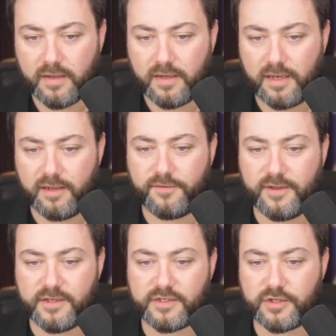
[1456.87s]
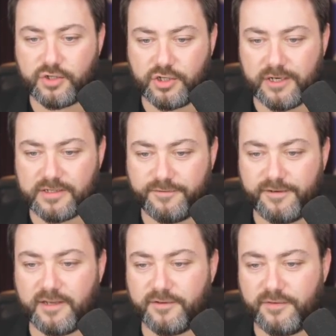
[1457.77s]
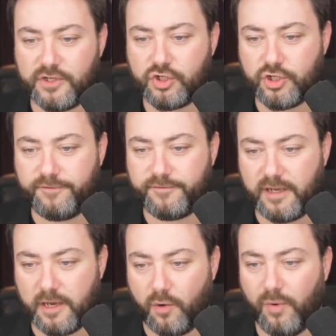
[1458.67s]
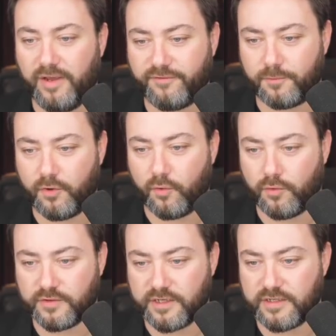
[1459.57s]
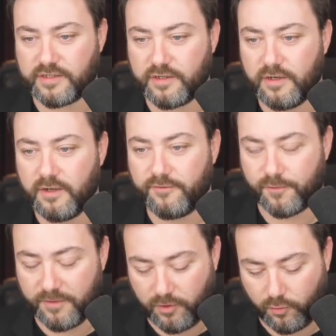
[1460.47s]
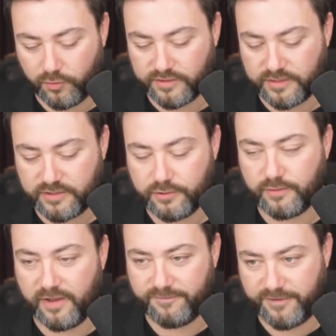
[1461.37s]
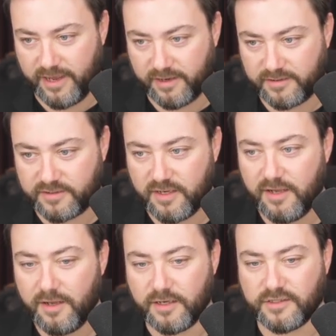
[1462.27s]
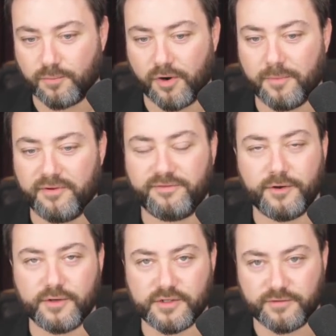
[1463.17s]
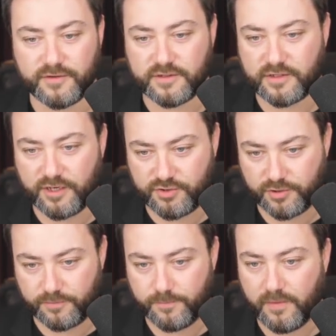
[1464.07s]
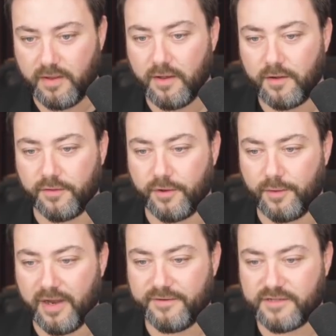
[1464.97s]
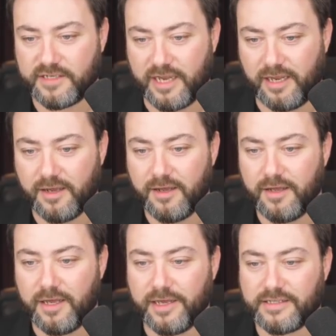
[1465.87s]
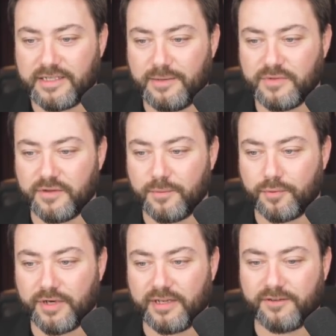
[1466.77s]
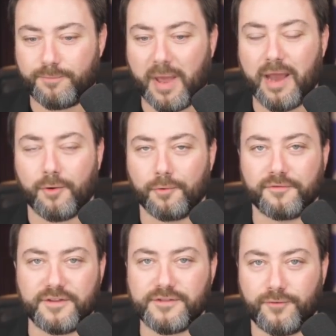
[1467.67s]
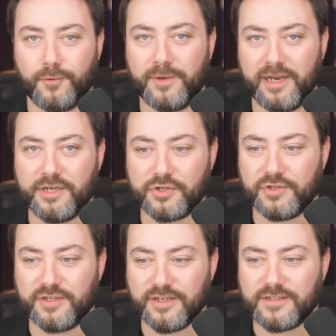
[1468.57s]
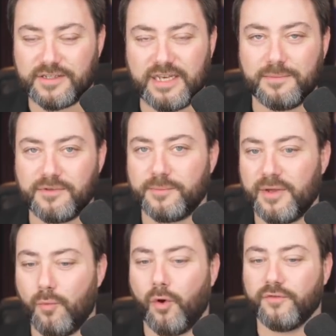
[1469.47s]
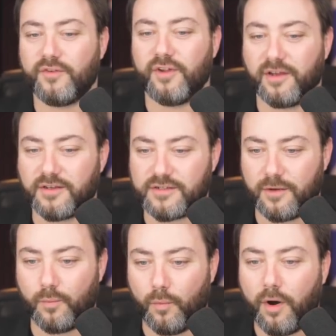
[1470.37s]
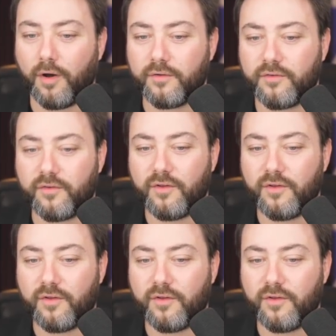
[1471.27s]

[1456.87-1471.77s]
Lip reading: In this, she is effectively shifting away from the causes to the effects as the primary focus of the discussion. Although I have to say, it seems that the predictive power of this formulation does seem to be wanting somewhat.